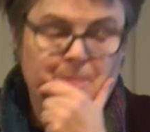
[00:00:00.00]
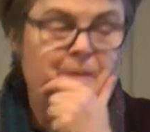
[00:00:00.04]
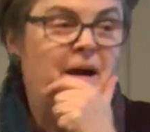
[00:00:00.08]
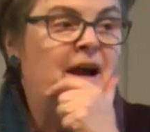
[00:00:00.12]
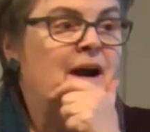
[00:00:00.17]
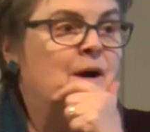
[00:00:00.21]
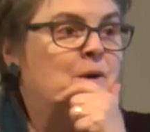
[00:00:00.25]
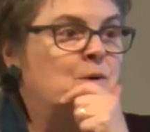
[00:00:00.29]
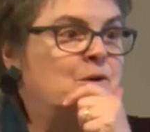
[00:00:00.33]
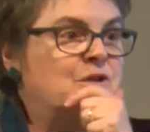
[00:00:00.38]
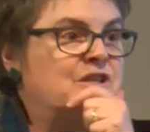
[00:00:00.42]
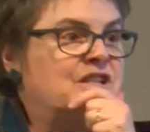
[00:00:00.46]

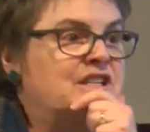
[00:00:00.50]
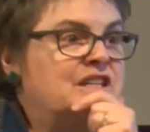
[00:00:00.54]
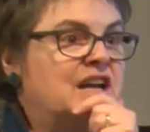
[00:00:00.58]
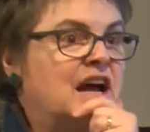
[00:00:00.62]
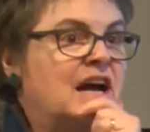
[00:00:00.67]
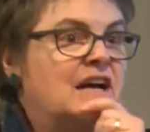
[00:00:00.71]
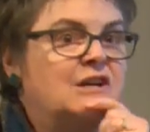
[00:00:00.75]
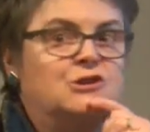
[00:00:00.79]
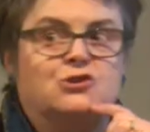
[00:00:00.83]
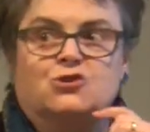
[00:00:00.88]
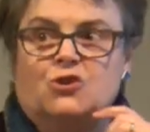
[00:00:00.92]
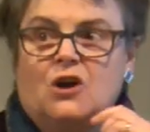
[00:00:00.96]
power did
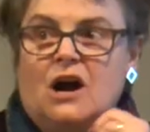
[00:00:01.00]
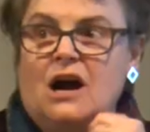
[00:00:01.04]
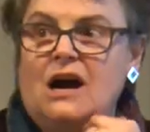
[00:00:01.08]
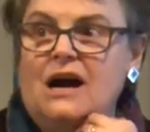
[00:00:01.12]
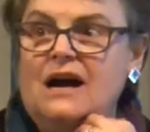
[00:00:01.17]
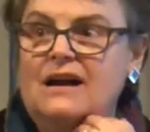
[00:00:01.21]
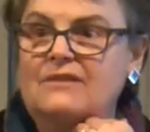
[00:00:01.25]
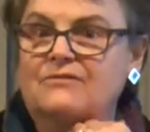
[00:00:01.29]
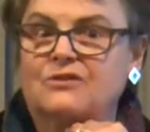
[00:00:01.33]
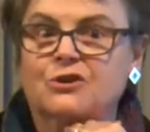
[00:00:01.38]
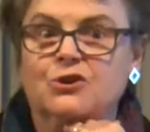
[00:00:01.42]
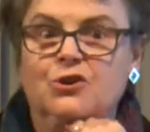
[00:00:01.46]
not
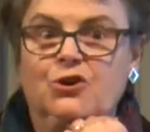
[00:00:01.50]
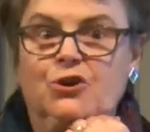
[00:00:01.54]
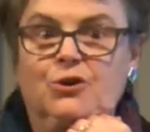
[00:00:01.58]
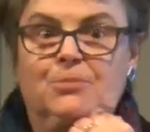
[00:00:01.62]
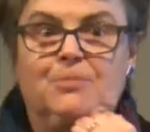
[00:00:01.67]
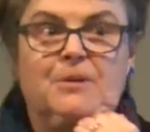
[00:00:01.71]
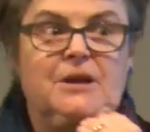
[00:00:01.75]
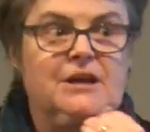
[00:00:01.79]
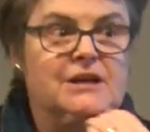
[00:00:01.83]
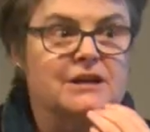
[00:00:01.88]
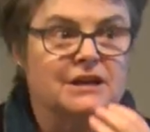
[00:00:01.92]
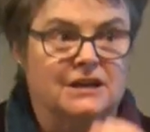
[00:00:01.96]
drive the
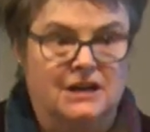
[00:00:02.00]
European